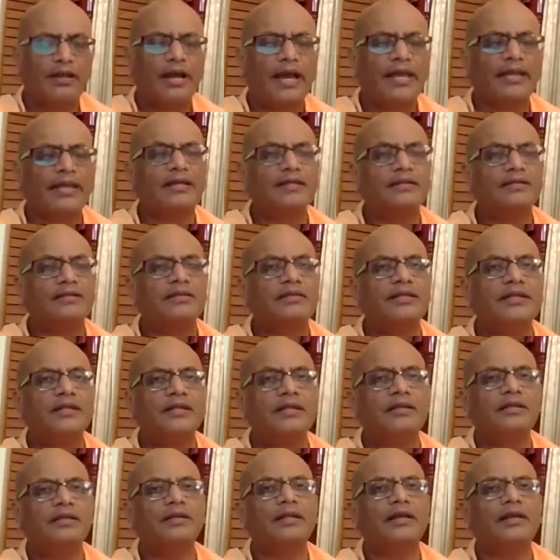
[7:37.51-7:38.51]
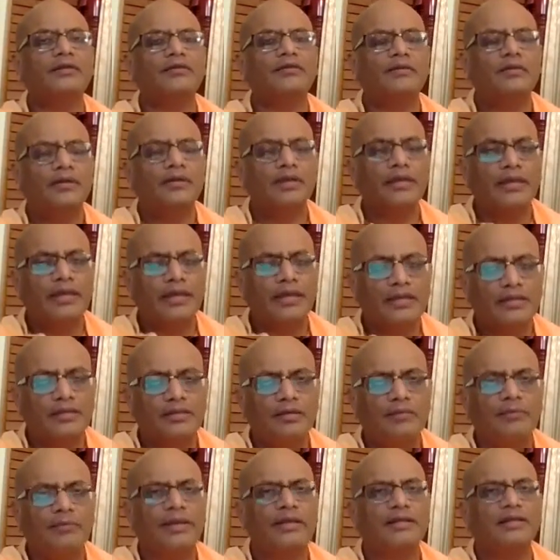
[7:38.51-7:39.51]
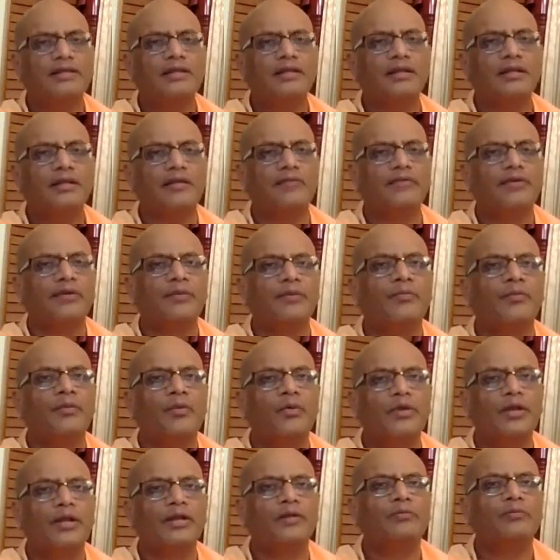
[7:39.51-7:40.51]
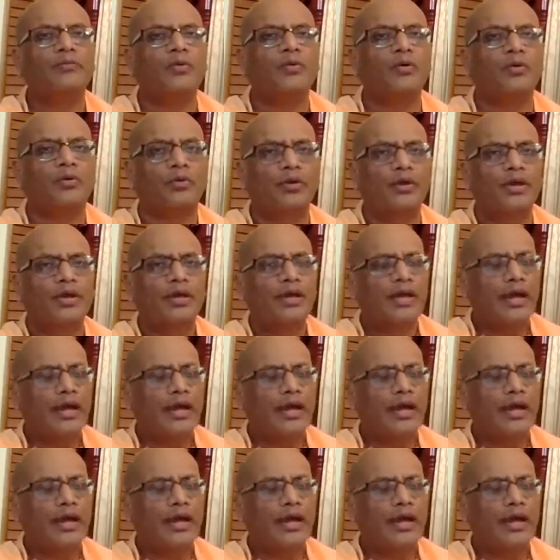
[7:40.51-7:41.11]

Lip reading: I can deal in the mental level more and more.